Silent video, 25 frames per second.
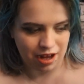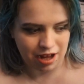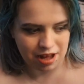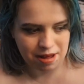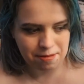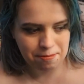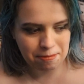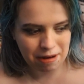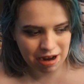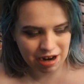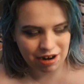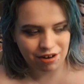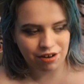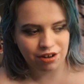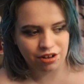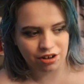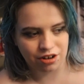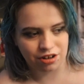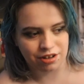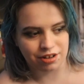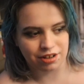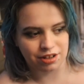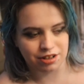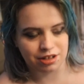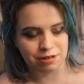I am
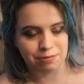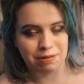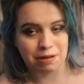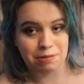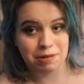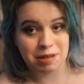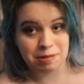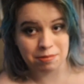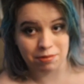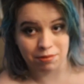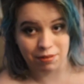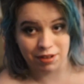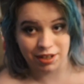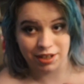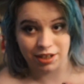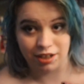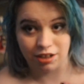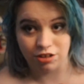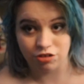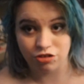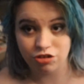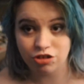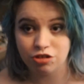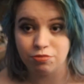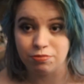paranoid about people
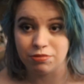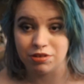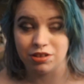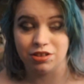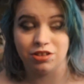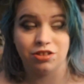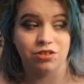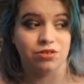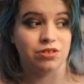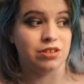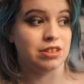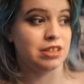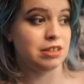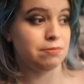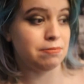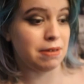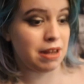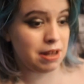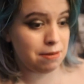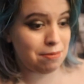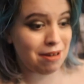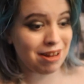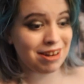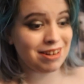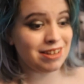making judgments and
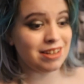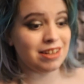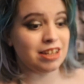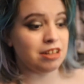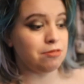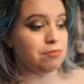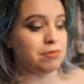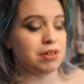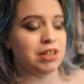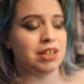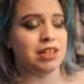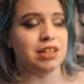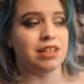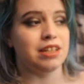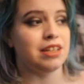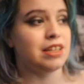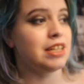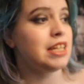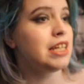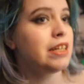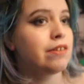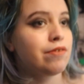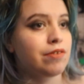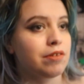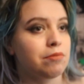abandoning me and
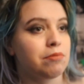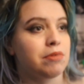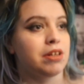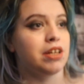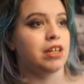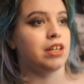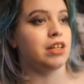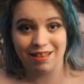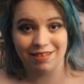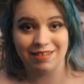leaving me.